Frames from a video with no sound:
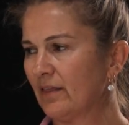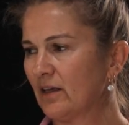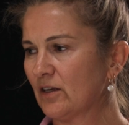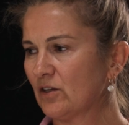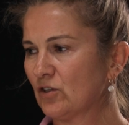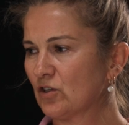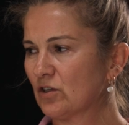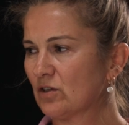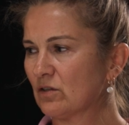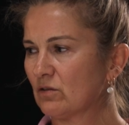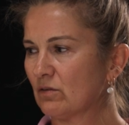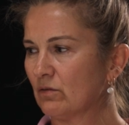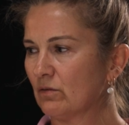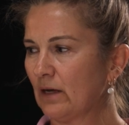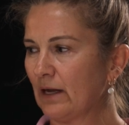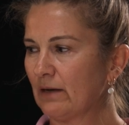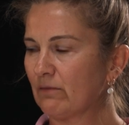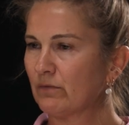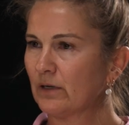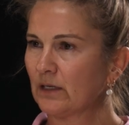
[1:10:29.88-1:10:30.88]
just
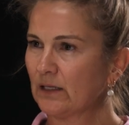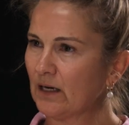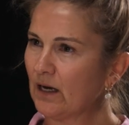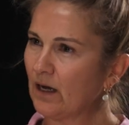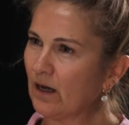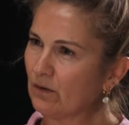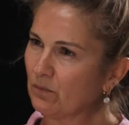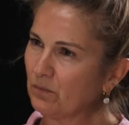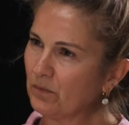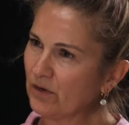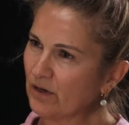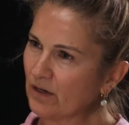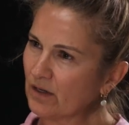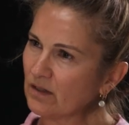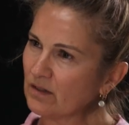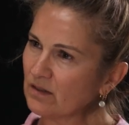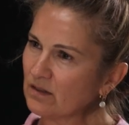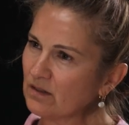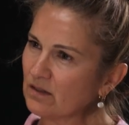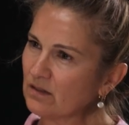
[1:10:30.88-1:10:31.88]
and really hard
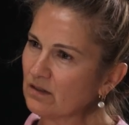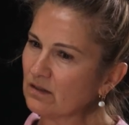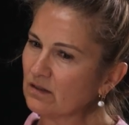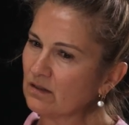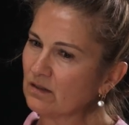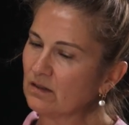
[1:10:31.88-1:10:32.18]
workers.